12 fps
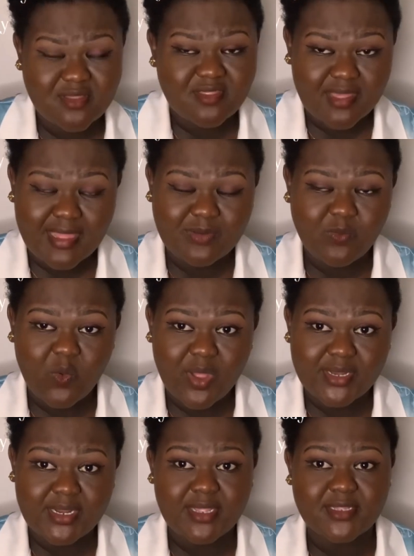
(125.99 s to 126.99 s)
The third
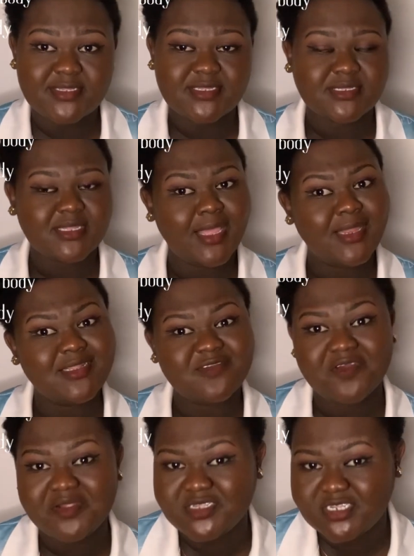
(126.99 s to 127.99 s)
one is it is
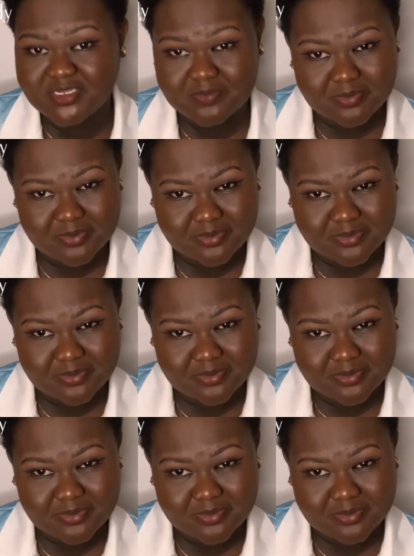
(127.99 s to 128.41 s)
very cheap.